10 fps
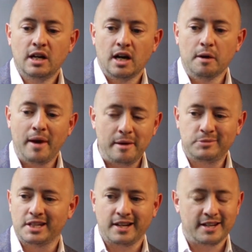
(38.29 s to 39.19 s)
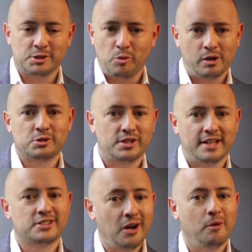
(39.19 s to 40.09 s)
MD&A is well
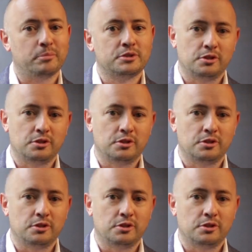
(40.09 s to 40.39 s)
set up